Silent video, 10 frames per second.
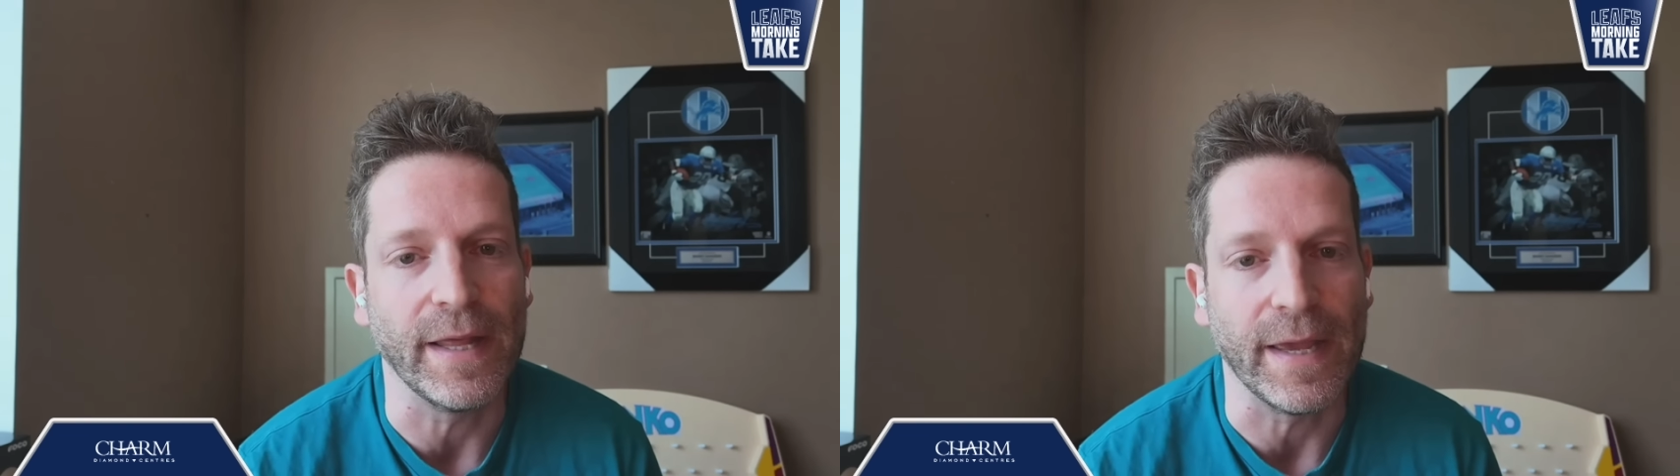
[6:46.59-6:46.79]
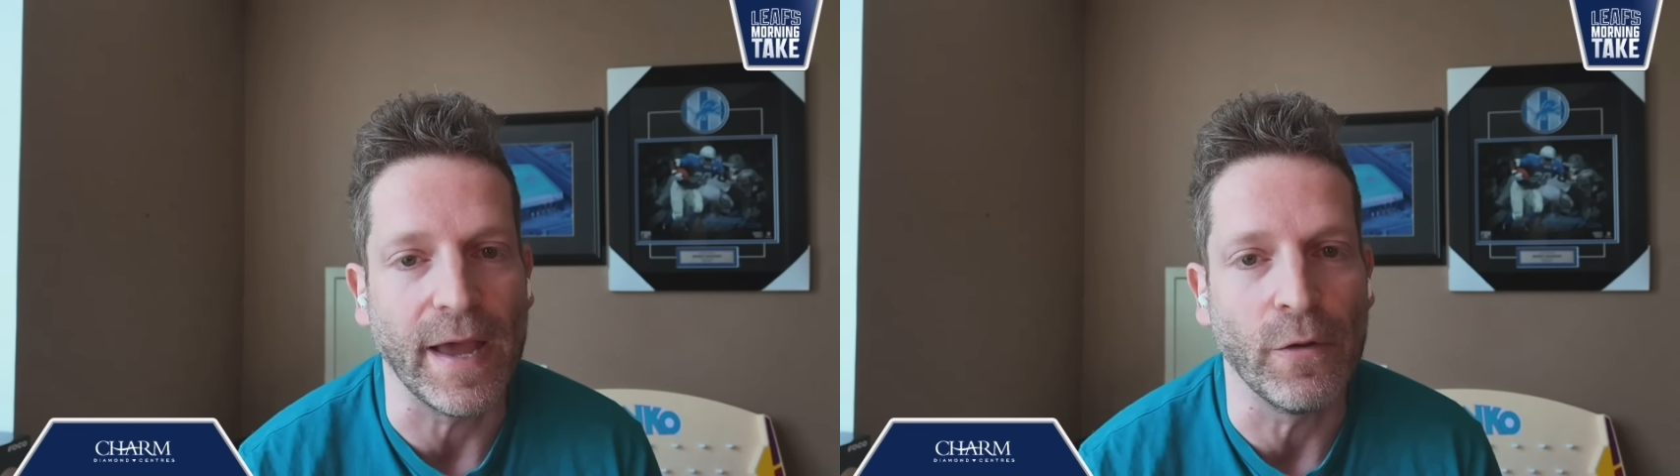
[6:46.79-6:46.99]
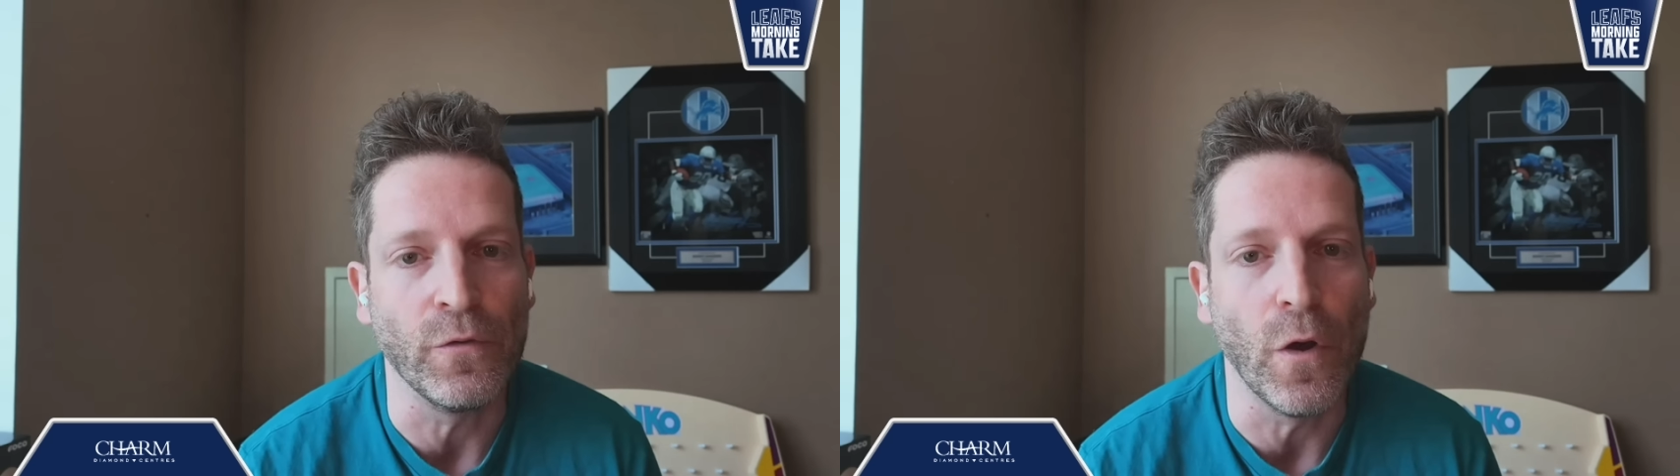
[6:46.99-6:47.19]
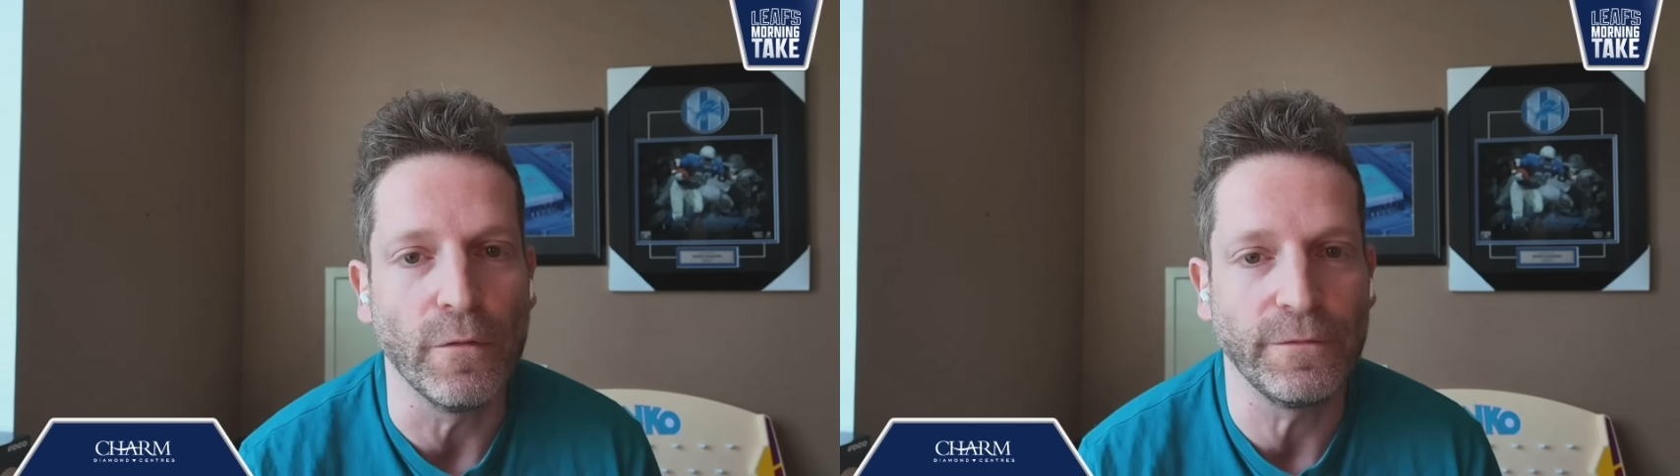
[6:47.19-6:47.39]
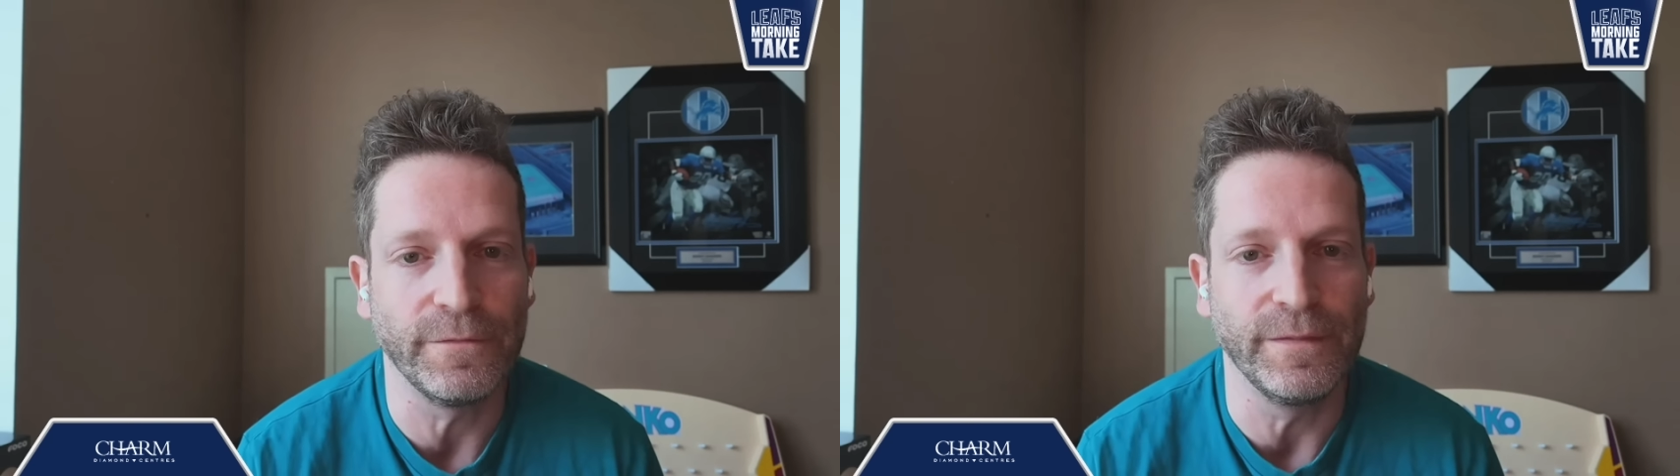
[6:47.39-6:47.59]
Like, I don't know
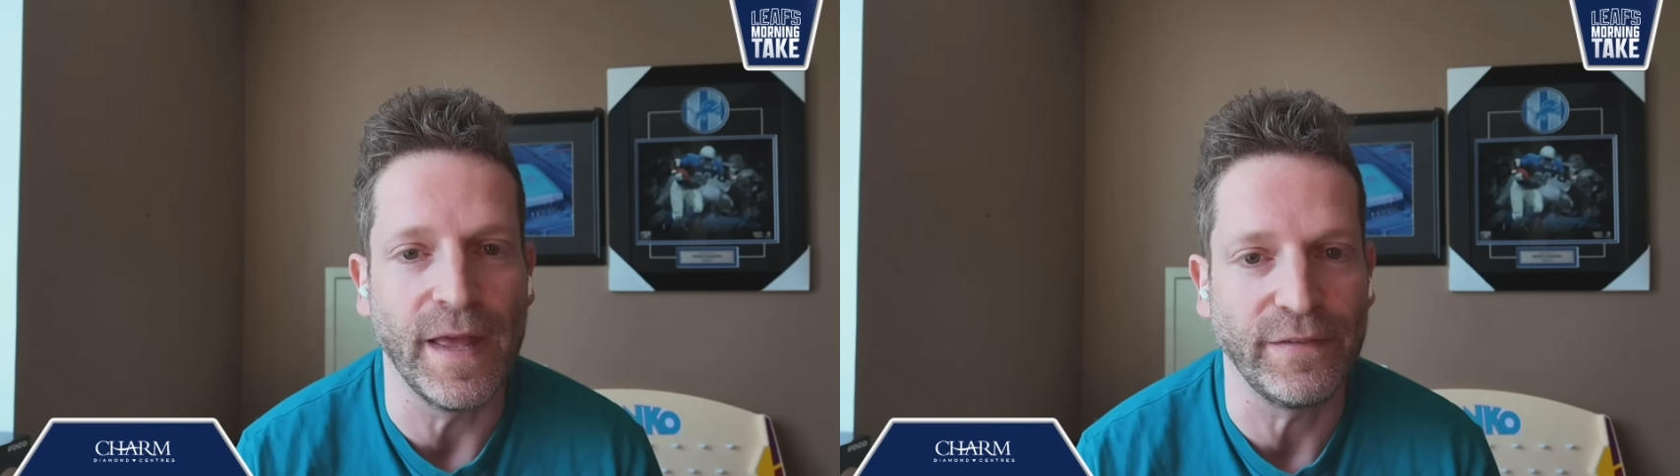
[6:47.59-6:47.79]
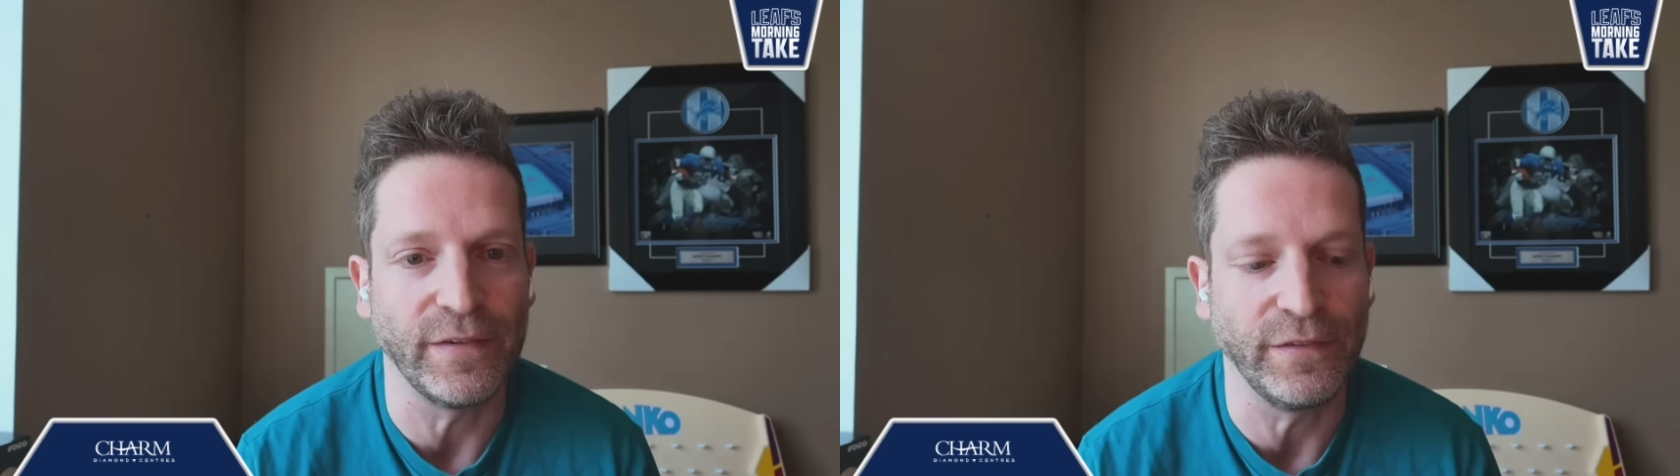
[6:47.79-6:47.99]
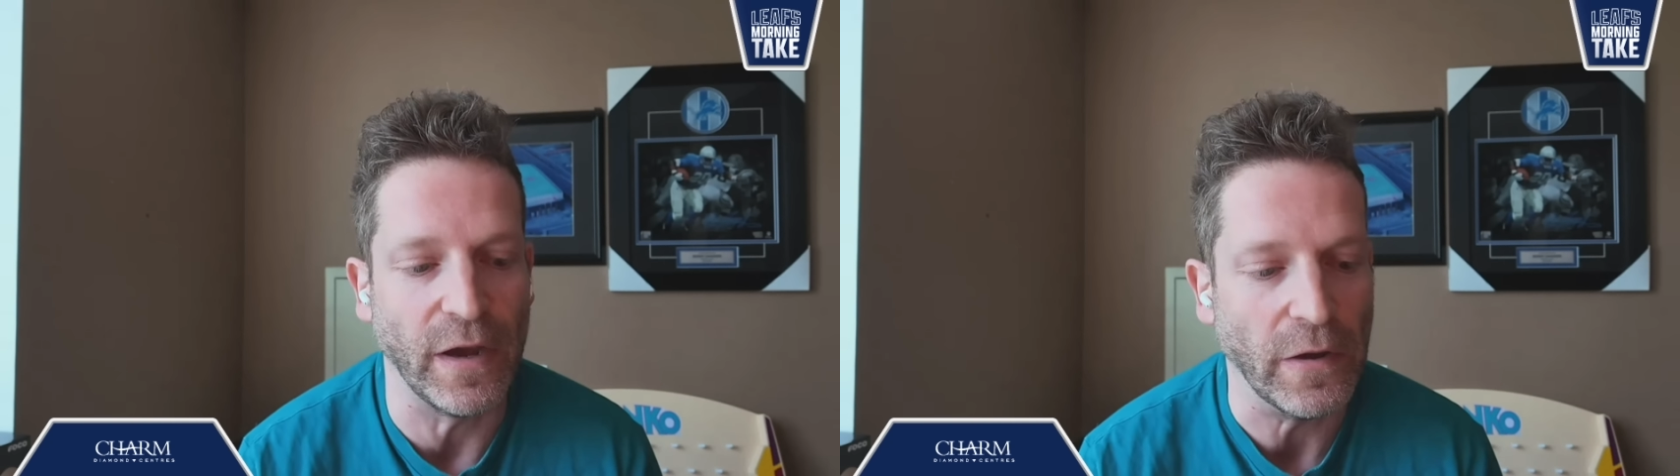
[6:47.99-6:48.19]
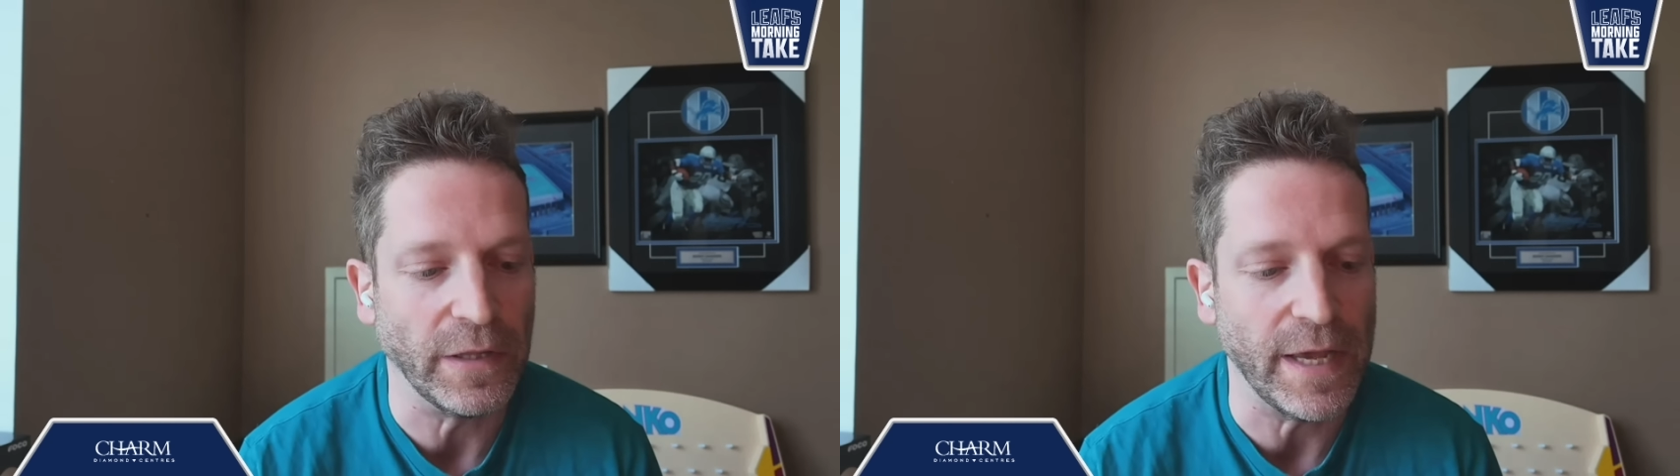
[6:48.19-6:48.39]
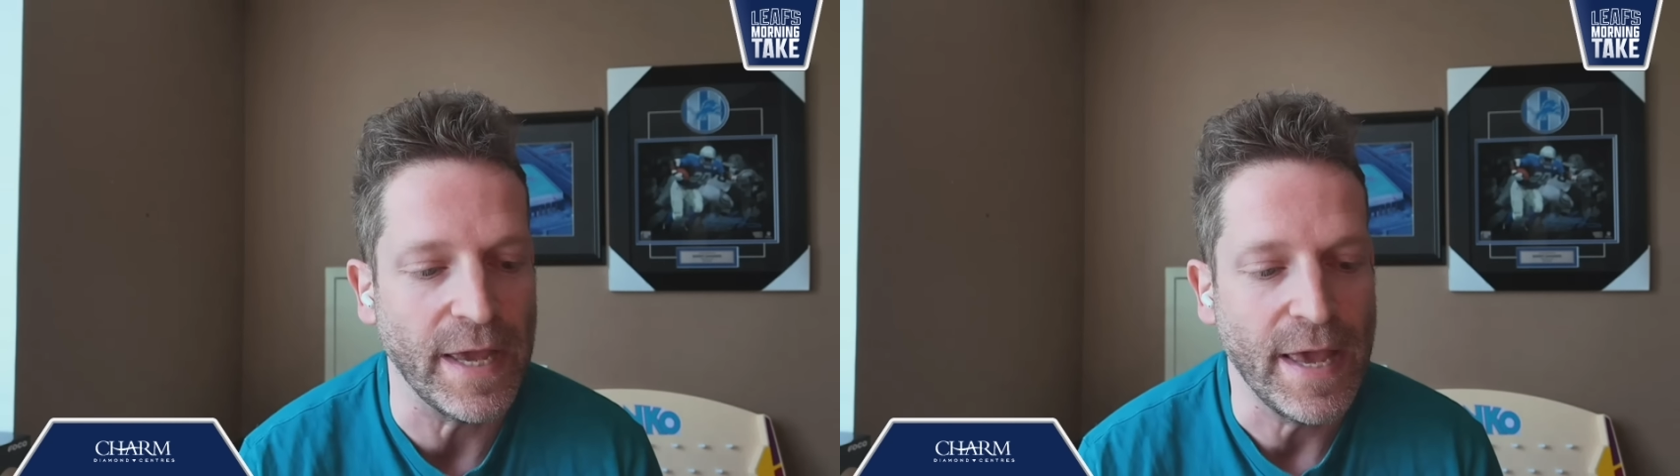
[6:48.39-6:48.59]
if
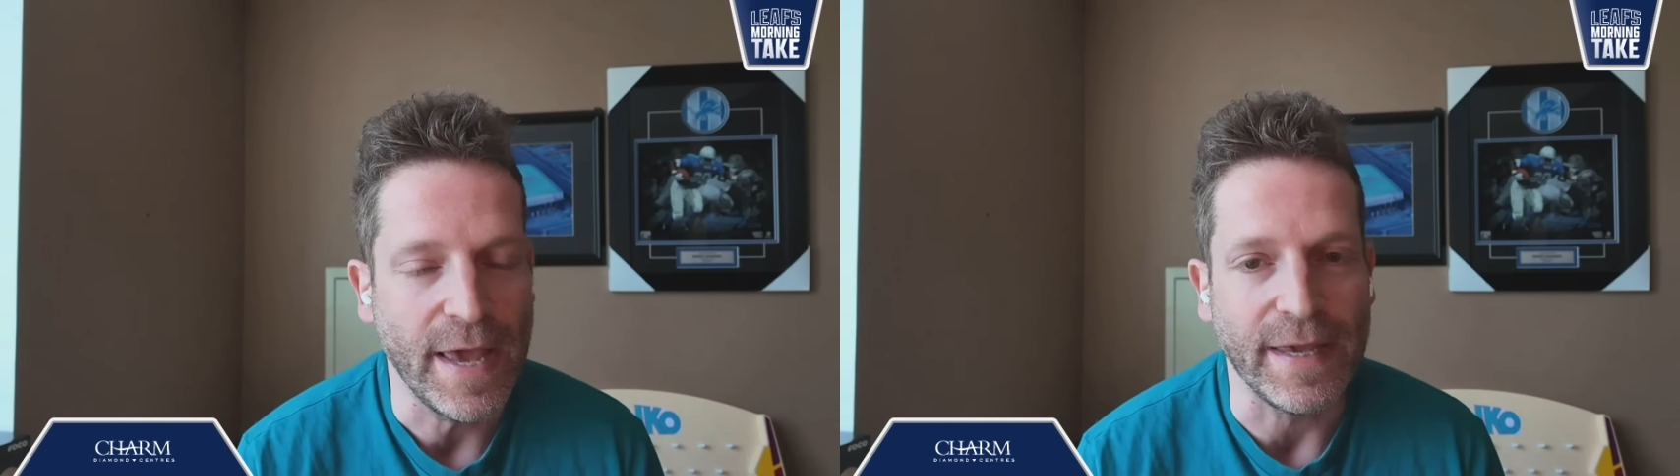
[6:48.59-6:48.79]
necessarily